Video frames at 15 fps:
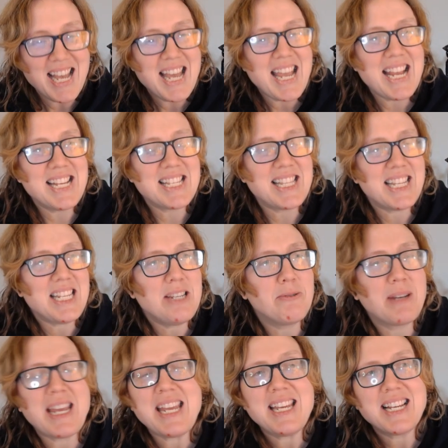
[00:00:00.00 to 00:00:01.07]
is that you
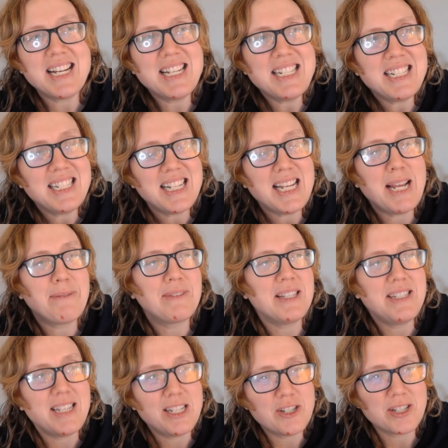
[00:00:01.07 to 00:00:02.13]
can, if the
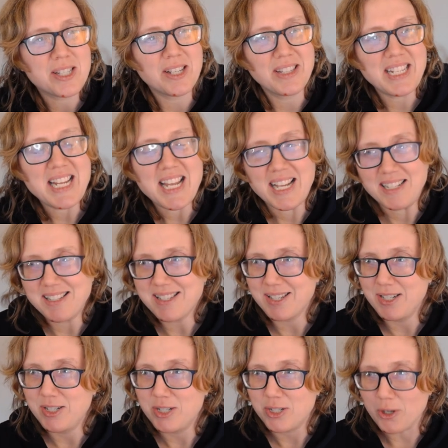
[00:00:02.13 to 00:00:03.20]
digits on the ends
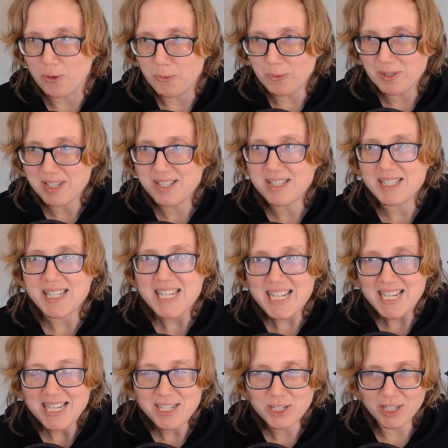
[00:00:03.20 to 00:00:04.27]
don't see
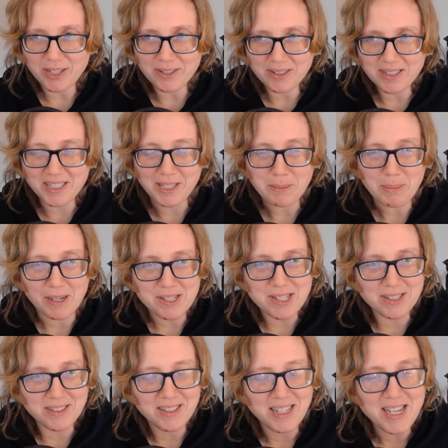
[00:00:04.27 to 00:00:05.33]
each other in the
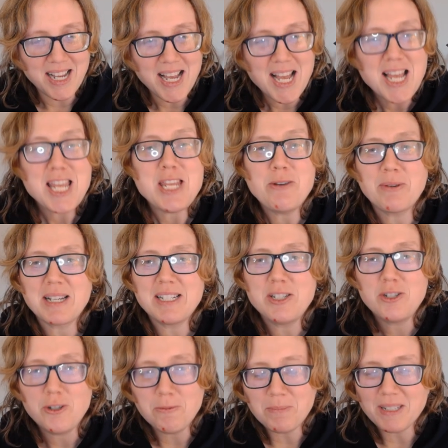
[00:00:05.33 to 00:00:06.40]
puzzle, you can
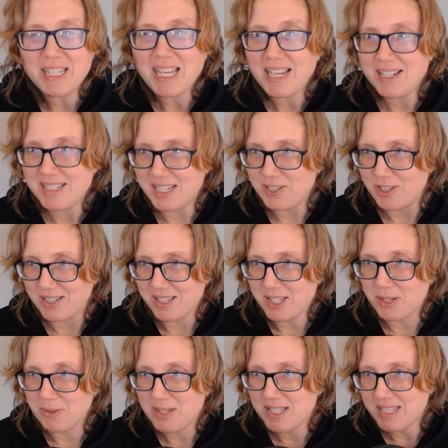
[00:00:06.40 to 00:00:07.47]
duplicate digits.
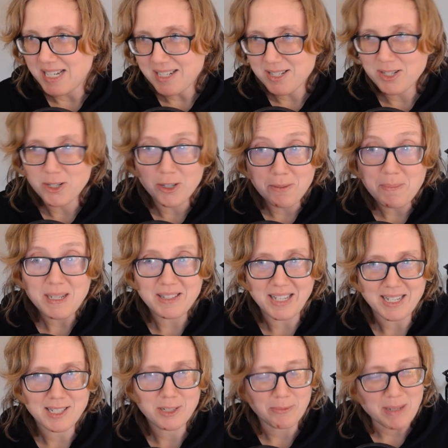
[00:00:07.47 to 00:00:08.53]
So 6 could be
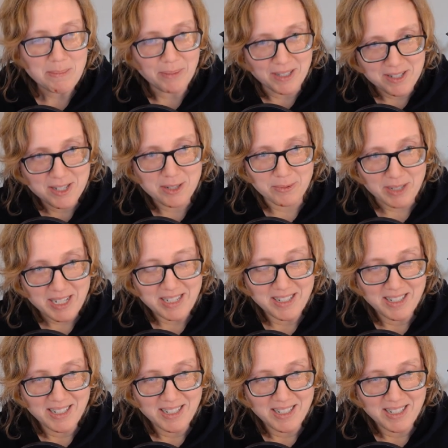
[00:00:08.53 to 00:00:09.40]
like 3 plus 3,